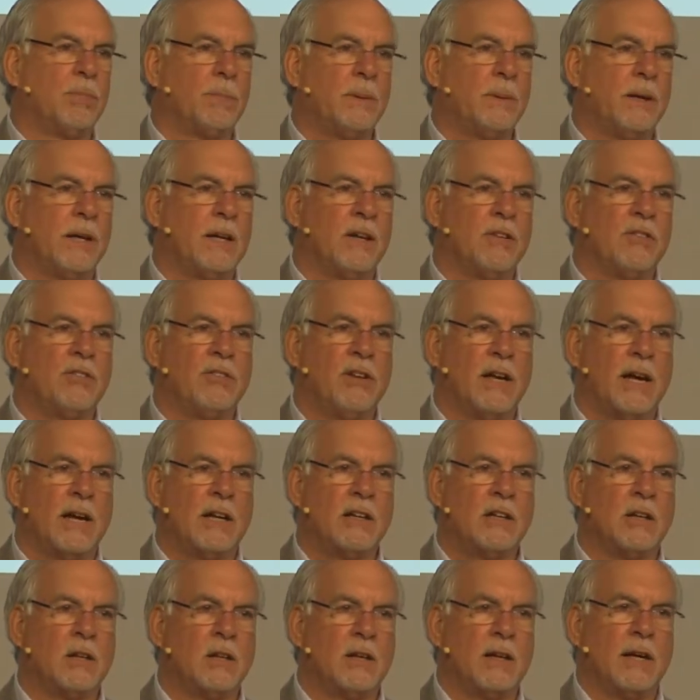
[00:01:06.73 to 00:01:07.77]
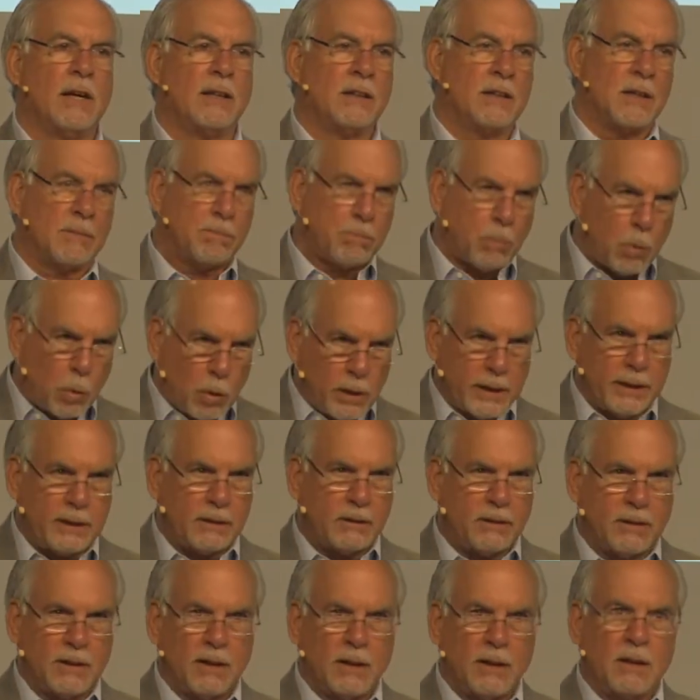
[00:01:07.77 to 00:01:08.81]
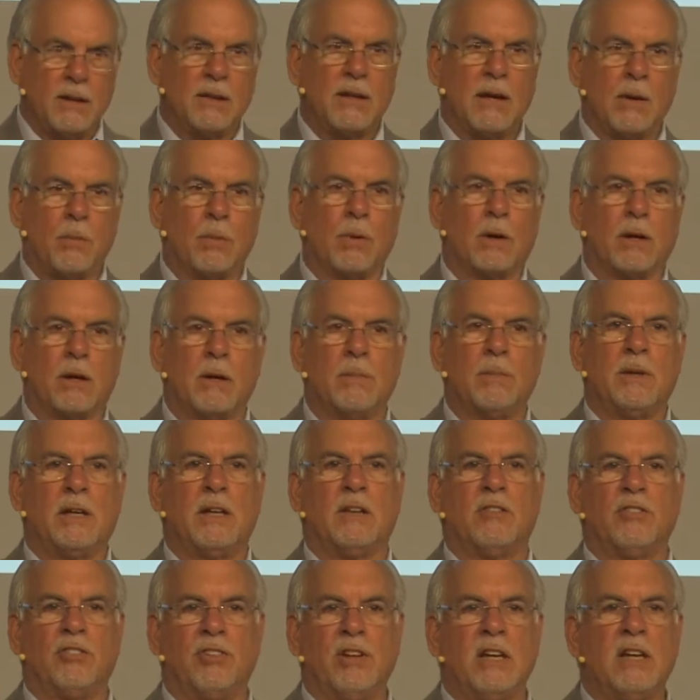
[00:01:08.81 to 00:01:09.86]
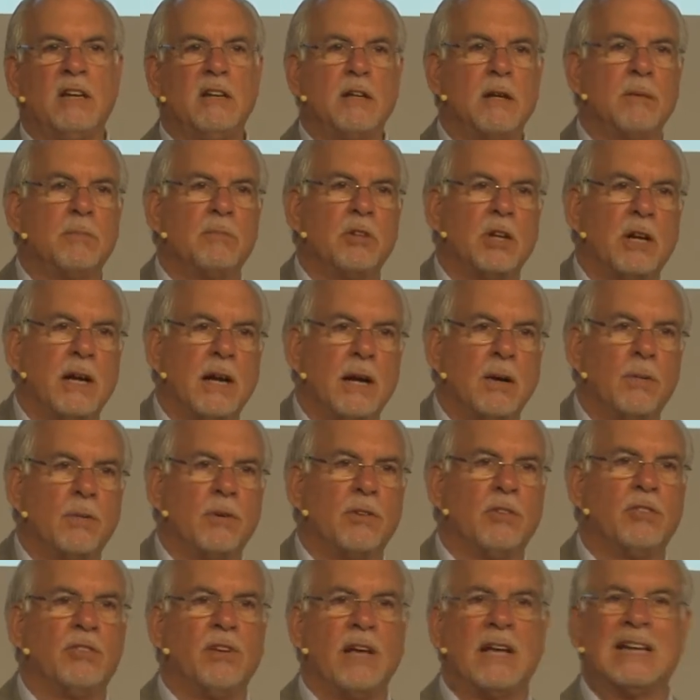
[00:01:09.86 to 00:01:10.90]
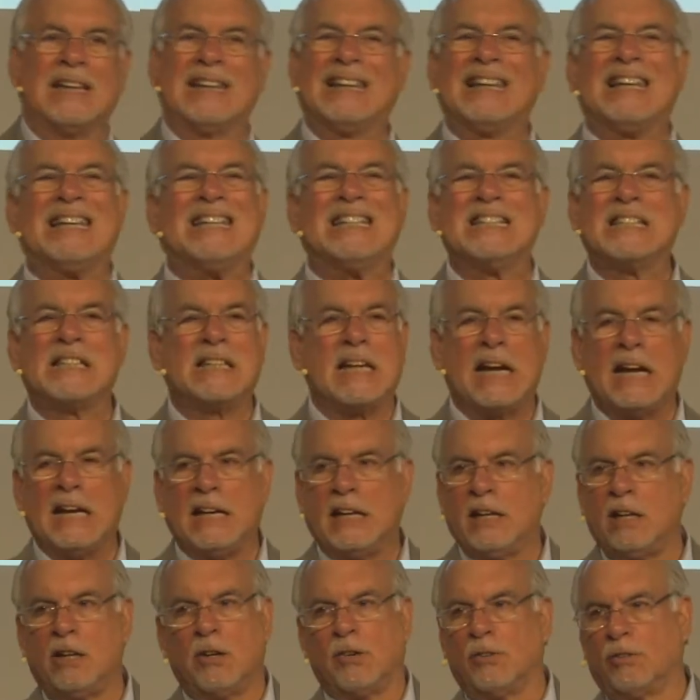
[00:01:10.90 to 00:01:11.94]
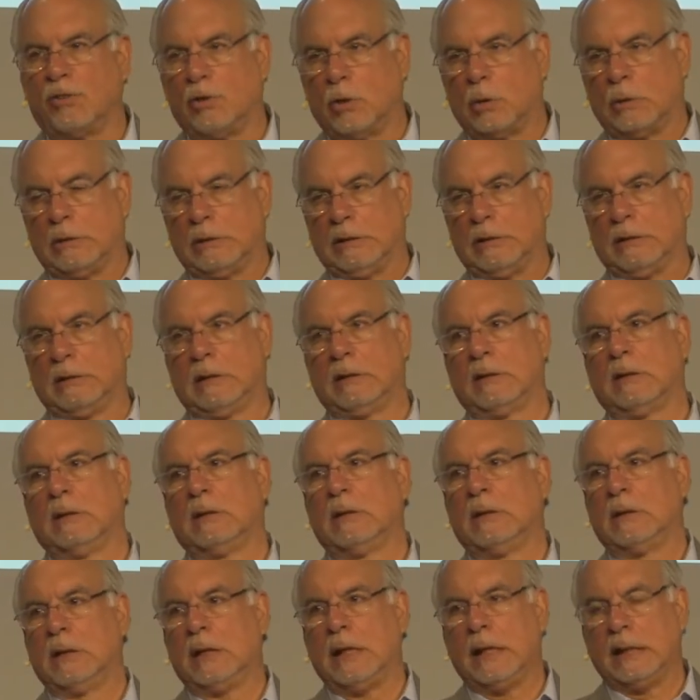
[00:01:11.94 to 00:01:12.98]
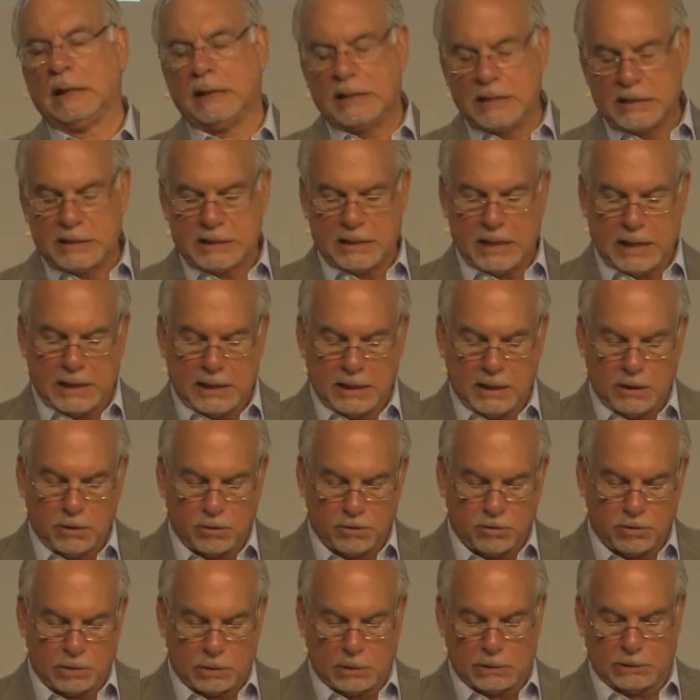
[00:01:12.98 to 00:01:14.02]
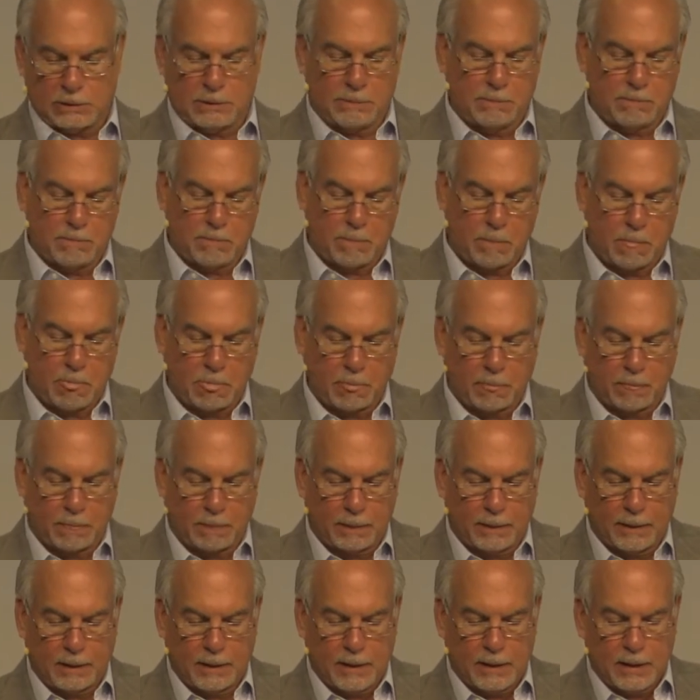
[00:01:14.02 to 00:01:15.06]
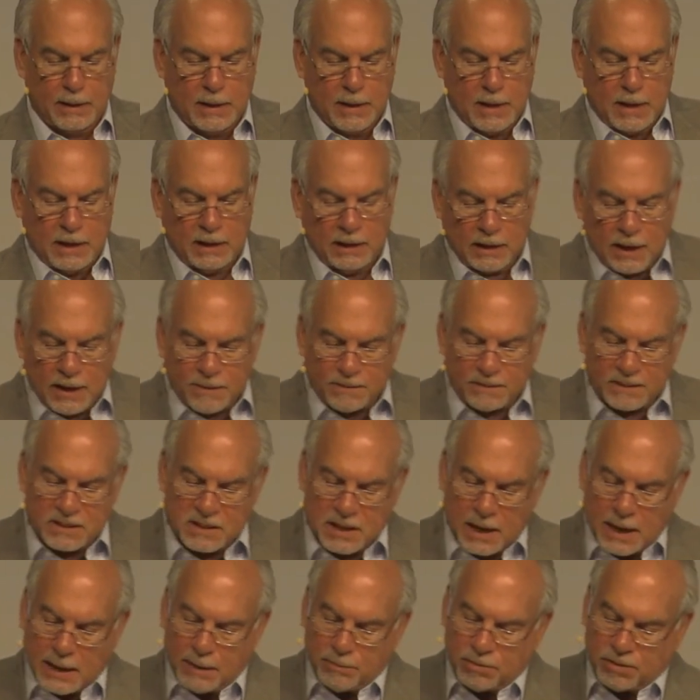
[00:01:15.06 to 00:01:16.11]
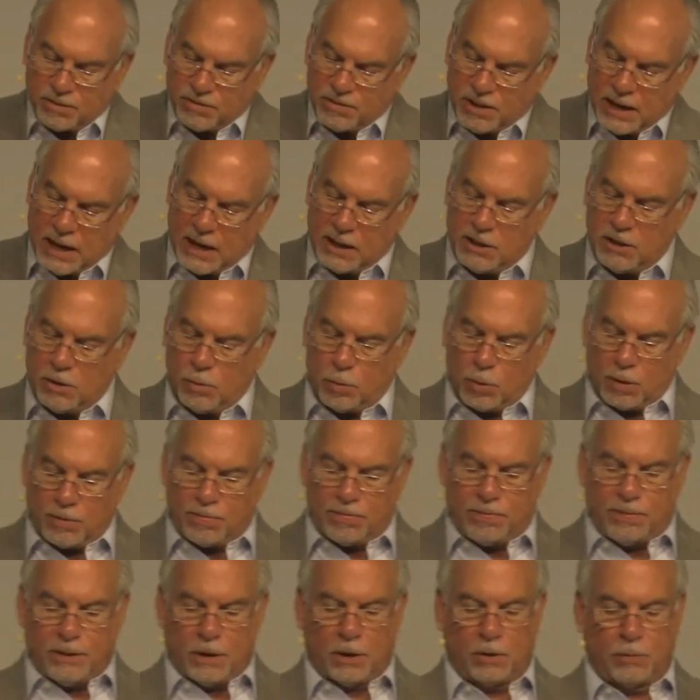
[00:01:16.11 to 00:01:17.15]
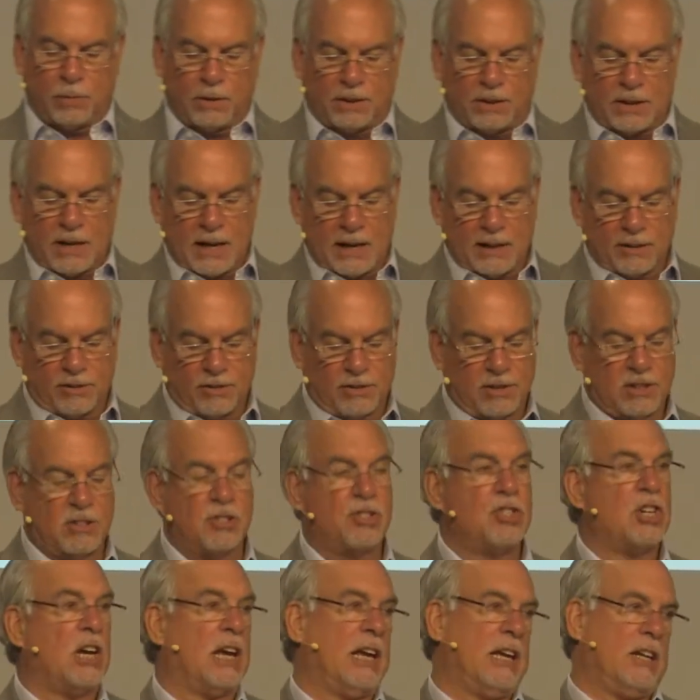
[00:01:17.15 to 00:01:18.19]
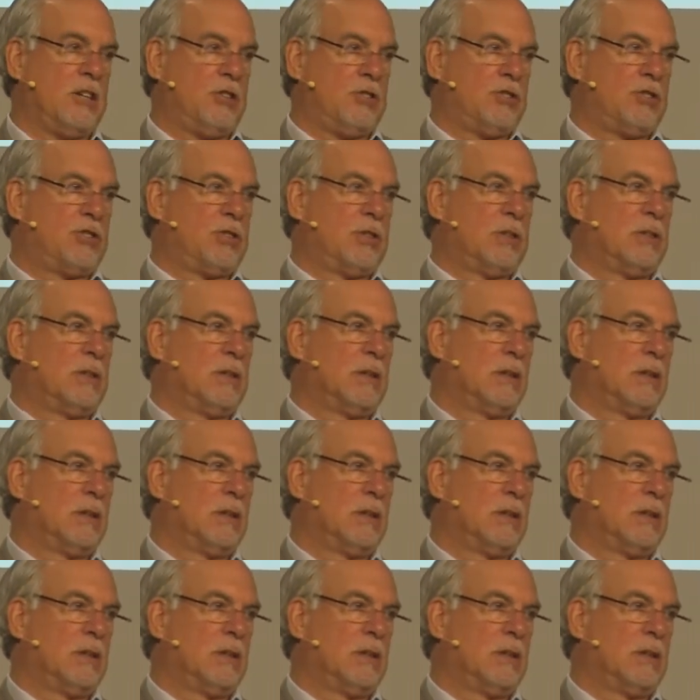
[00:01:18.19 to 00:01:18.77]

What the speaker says: Because Daniel, at the point that we're going to be seeing him today, was at least 80 years old. At least 80 years old. The life and times of Daniel were filled with constant change.